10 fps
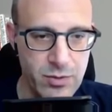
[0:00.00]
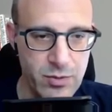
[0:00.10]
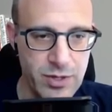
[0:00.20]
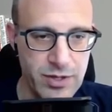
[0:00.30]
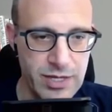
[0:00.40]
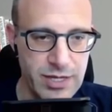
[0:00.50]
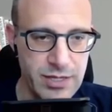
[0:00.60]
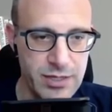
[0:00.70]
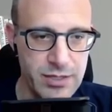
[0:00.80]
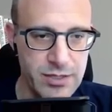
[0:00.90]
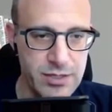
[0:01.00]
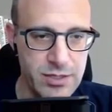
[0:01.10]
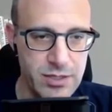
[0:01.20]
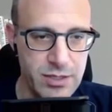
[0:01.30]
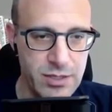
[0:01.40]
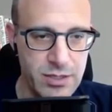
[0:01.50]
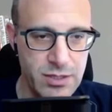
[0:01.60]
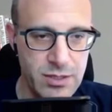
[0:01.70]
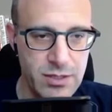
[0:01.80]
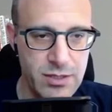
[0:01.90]
where that is
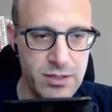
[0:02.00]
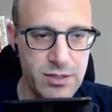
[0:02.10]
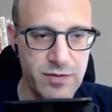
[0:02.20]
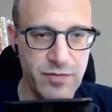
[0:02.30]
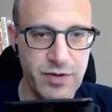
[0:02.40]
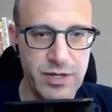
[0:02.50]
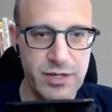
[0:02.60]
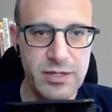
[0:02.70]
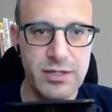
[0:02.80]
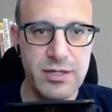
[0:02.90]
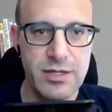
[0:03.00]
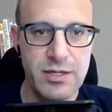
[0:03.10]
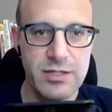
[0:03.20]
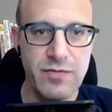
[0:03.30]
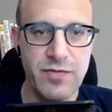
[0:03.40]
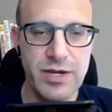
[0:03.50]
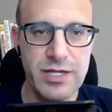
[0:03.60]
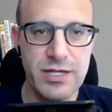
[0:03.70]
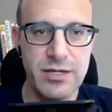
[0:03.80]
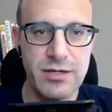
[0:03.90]
defined. It's defined
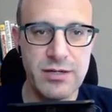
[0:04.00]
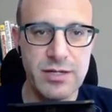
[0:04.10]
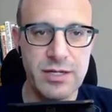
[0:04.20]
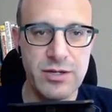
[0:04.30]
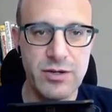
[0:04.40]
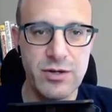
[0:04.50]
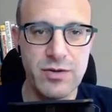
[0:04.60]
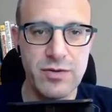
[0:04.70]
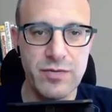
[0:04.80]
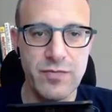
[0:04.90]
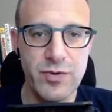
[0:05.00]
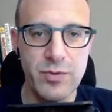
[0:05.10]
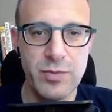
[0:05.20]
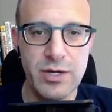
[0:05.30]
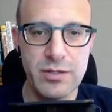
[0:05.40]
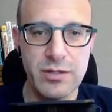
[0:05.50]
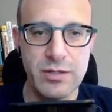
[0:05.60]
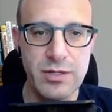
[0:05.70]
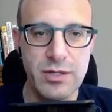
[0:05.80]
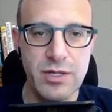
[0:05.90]
here in our view model.
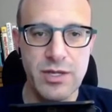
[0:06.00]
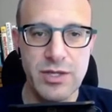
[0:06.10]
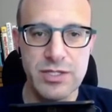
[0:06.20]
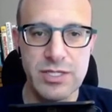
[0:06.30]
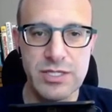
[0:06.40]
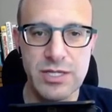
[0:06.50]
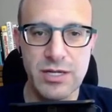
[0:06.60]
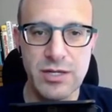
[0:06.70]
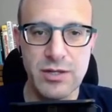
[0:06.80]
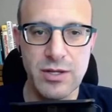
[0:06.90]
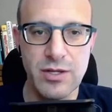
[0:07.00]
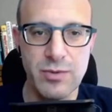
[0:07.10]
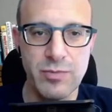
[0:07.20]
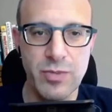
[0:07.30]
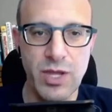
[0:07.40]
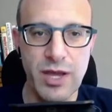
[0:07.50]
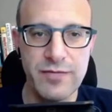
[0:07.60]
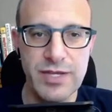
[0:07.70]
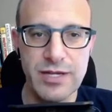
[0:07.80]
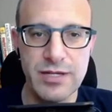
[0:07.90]
This is a, a live
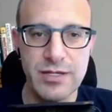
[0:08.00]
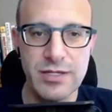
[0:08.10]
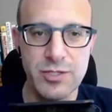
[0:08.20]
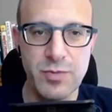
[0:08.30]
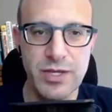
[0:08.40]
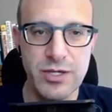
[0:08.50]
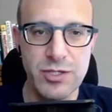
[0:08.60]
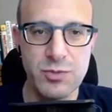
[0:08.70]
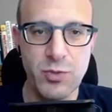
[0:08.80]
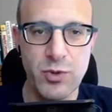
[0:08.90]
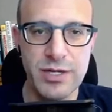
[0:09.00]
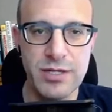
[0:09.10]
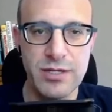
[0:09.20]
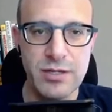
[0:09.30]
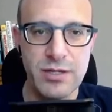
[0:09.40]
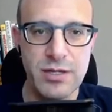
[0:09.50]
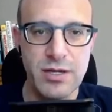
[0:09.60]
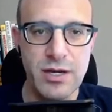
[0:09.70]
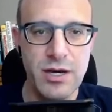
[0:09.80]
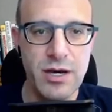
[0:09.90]
data. It's being exported.
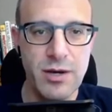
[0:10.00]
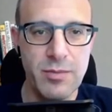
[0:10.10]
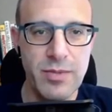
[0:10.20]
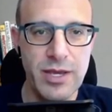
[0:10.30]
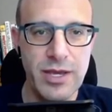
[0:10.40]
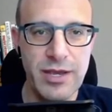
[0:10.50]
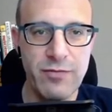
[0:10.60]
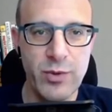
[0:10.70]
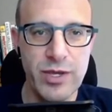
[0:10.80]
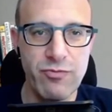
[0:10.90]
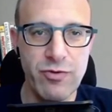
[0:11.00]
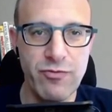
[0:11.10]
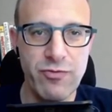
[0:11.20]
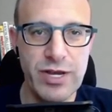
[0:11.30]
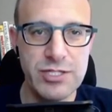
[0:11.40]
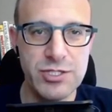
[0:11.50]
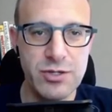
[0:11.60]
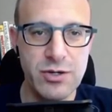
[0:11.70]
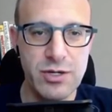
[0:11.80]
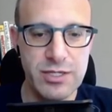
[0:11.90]
Um, if we refresh
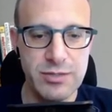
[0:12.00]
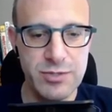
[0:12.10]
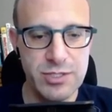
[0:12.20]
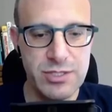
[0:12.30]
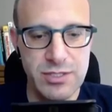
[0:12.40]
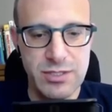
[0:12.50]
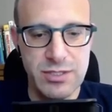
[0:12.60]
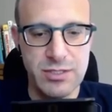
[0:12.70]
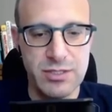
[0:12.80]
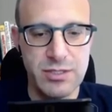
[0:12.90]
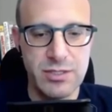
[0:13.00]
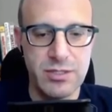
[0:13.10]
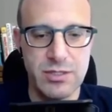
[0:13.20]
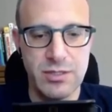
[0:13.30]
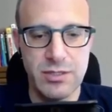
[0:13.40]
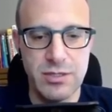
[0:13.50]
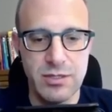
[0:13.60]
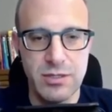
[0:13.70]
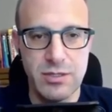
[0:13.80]
all images, let's look at